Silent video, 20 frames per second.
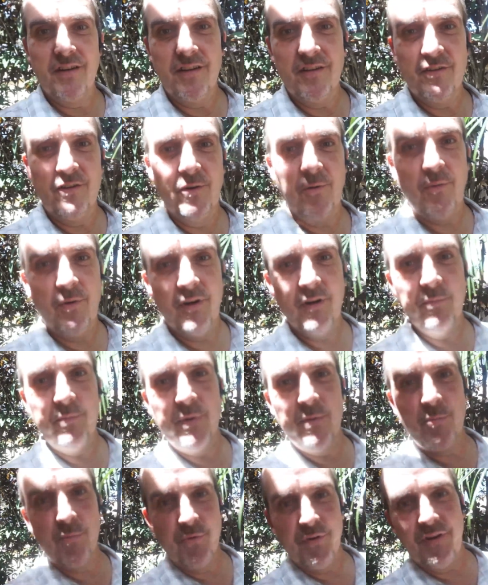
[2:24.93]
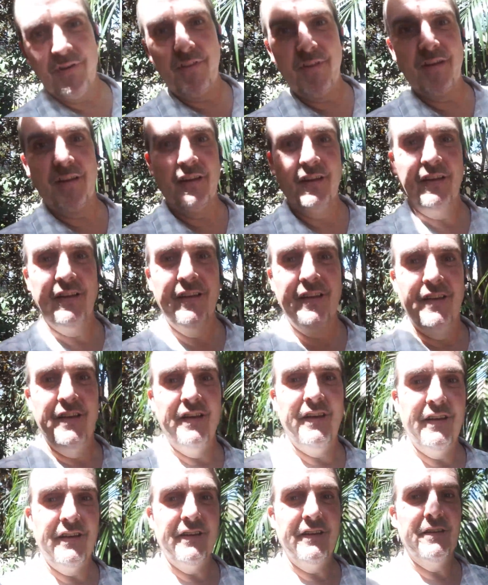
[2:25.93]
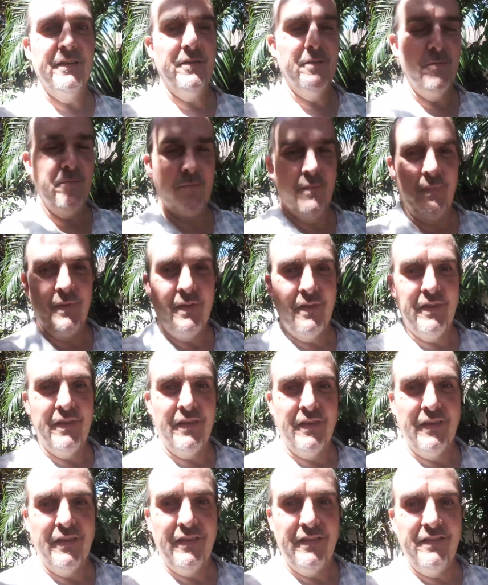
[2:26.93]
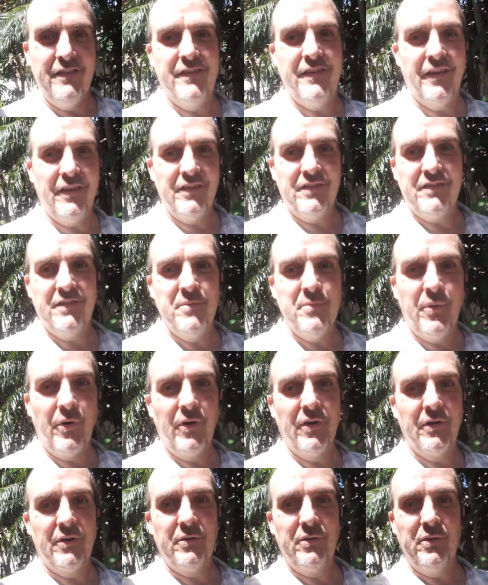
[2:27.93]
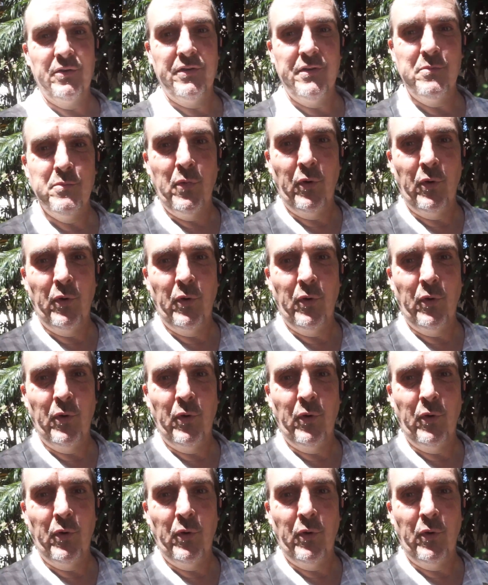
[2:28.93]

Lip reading: You don't want to be breathing in dust and particles and